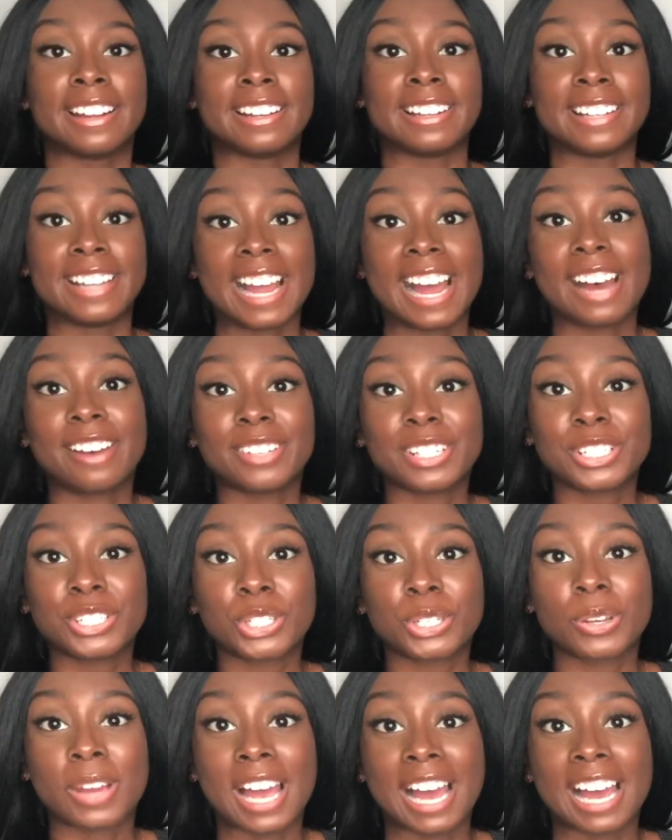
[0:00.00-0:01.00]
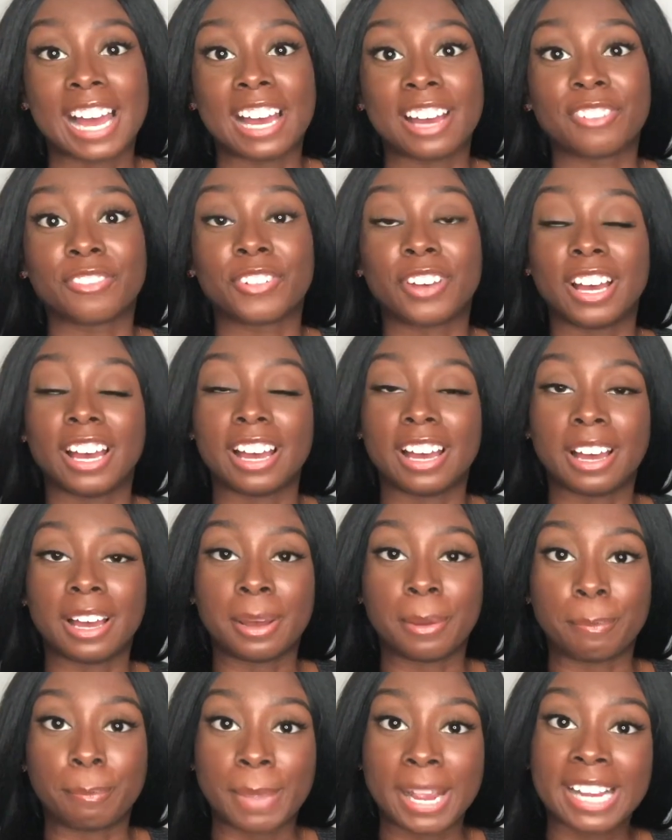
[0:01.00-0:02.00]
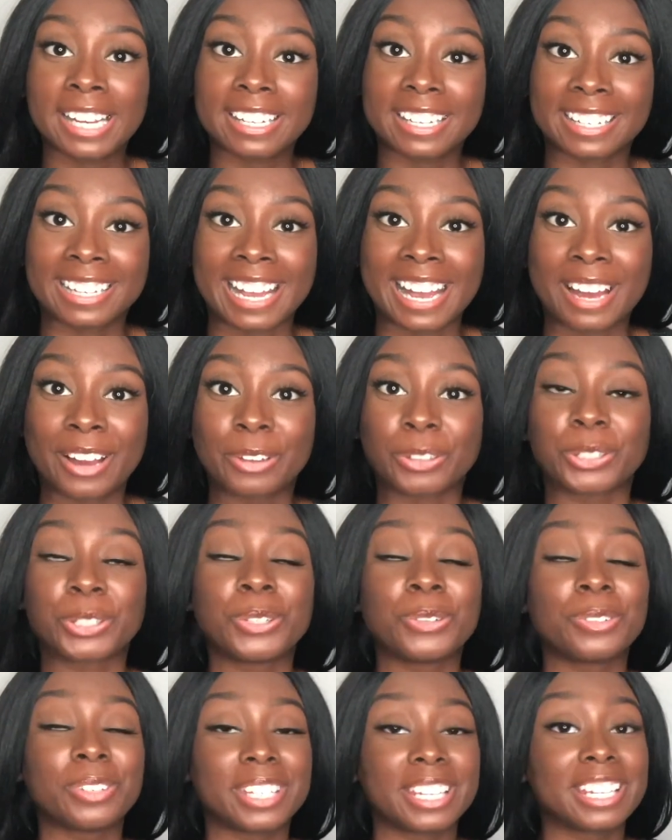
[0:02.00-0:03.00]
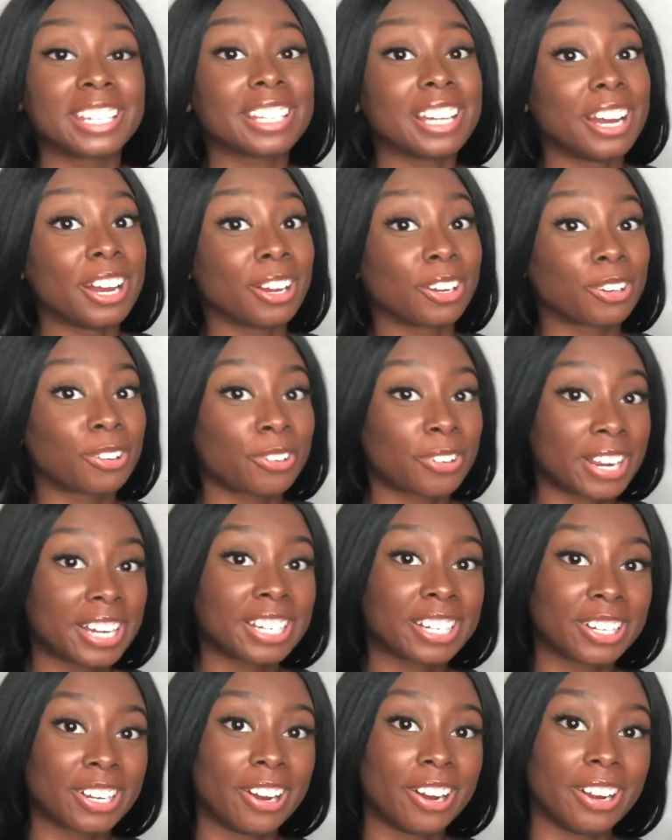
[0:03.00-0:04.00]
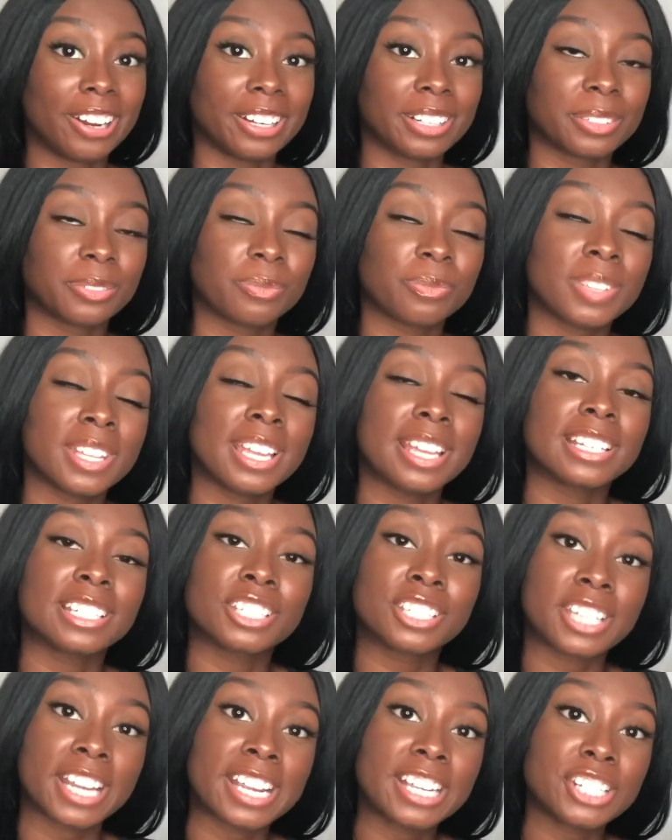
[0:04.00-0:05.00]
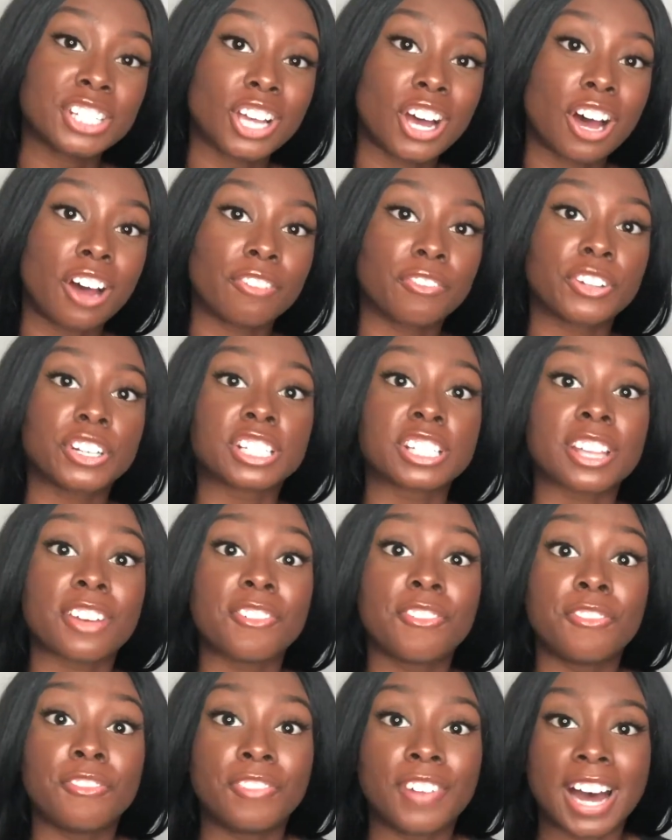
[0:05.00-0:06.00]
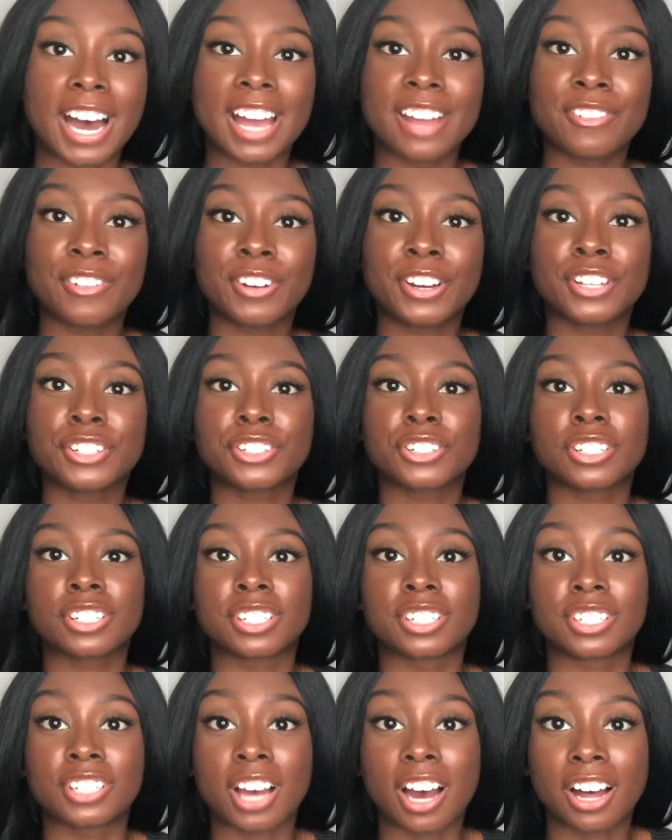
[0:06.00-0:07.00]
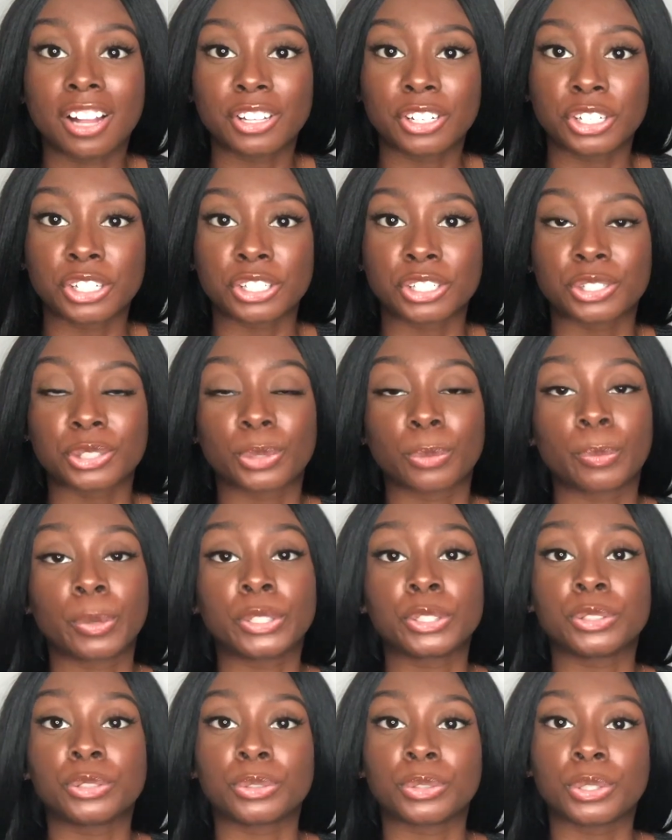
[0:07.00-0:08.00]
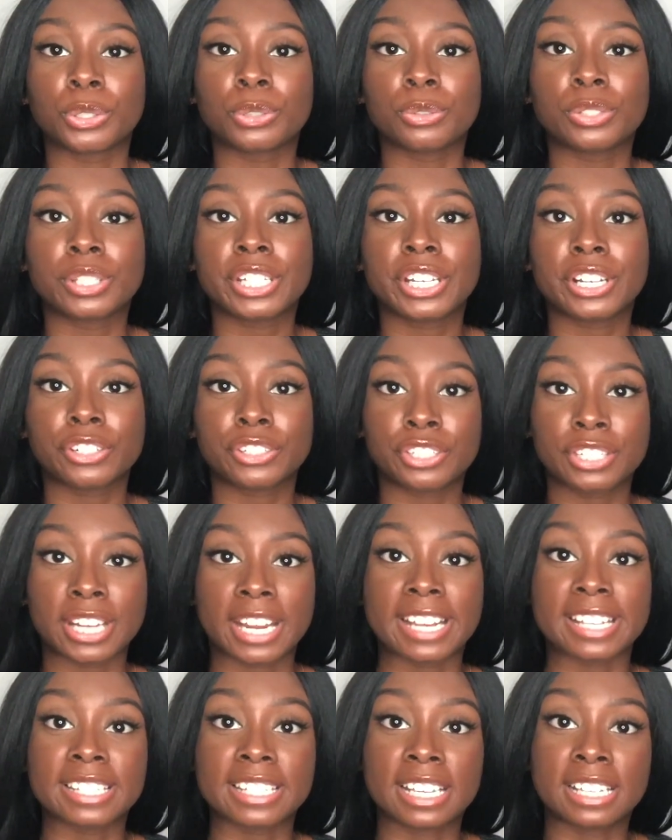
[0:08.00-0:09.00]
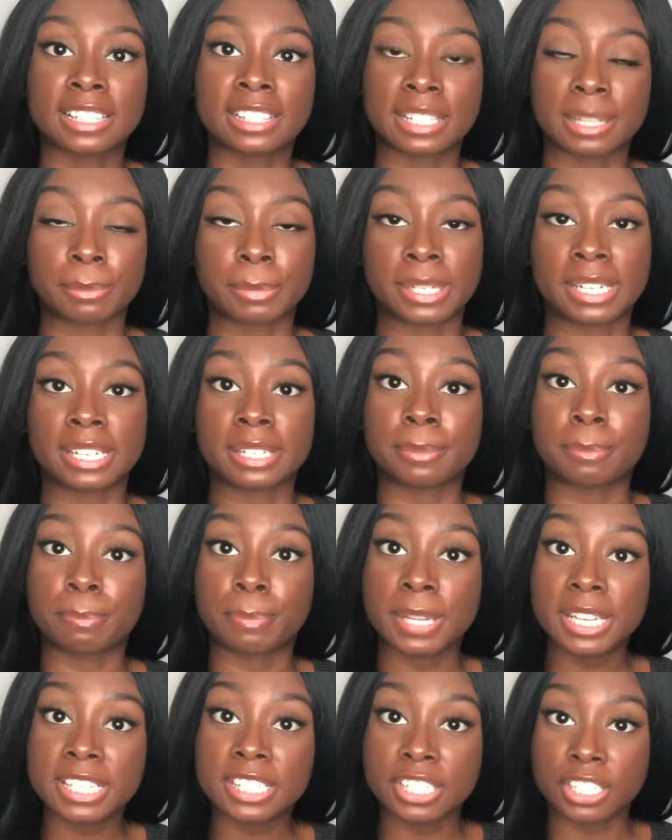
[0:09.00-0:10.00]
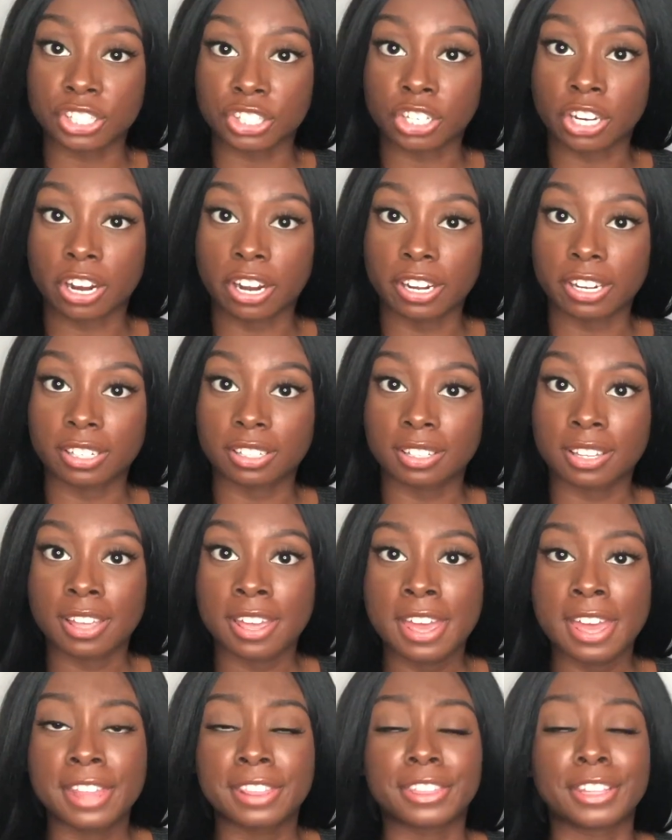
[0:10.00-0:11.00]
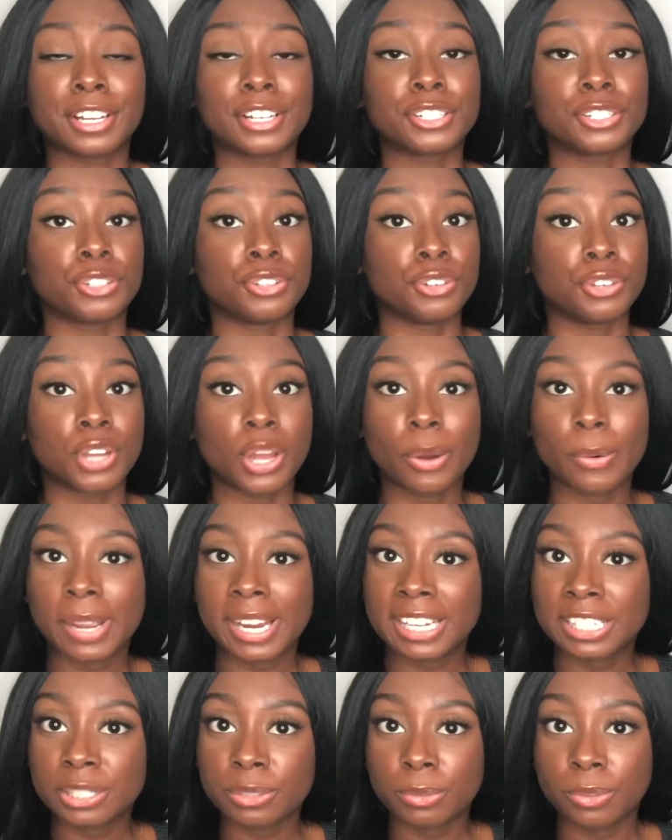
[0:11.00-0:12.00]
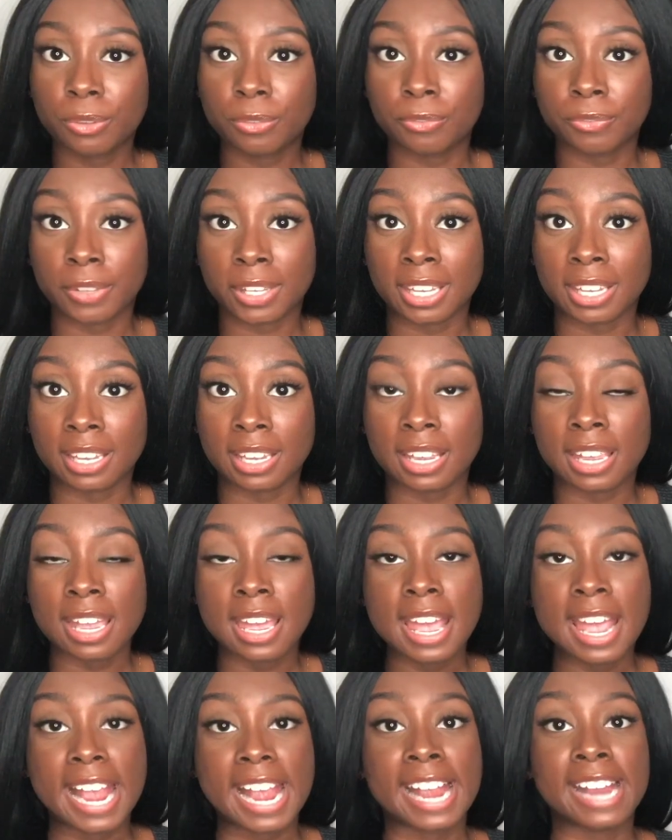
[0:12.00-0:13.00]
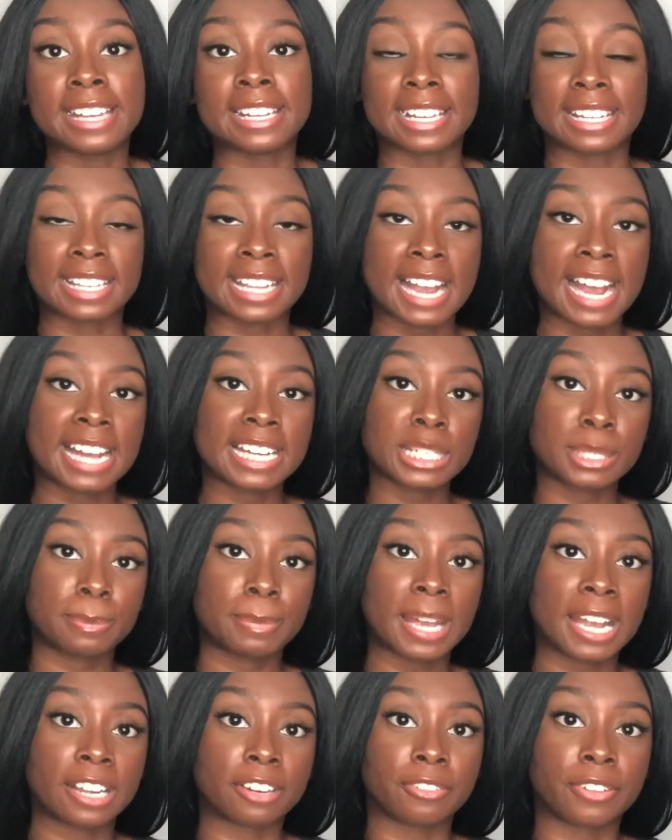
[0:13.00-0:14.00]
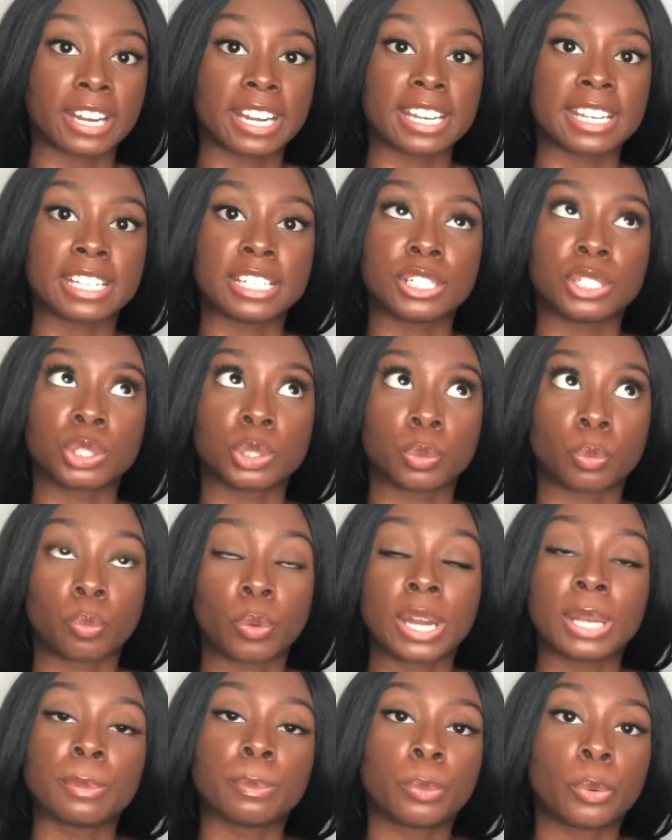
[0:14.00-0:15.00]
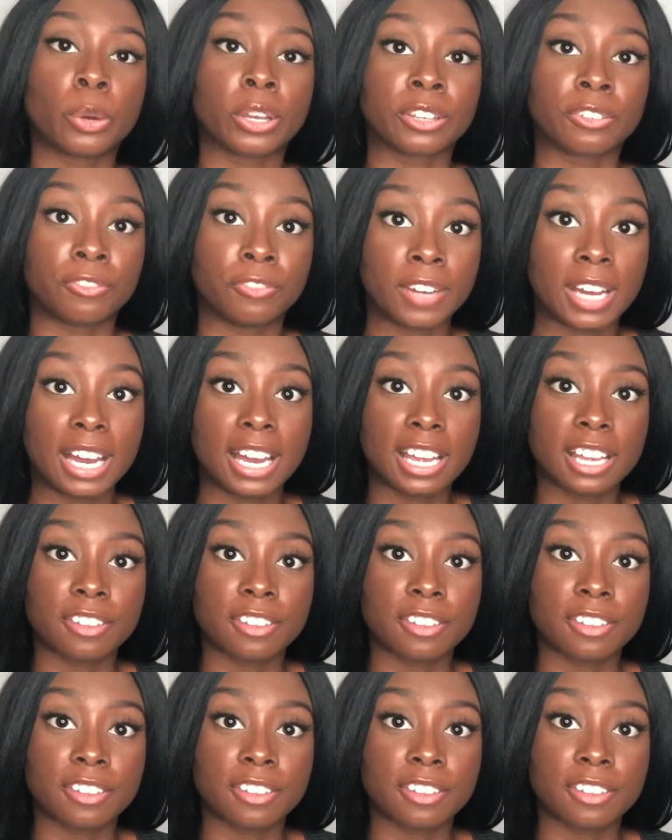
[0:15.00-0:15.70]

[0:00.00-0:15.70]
Now that you have a bank account, you need a credit card. Chase offers $500 when you use their Chase Unlimited business card. There's no annual fee and the cashback rate is 1.5.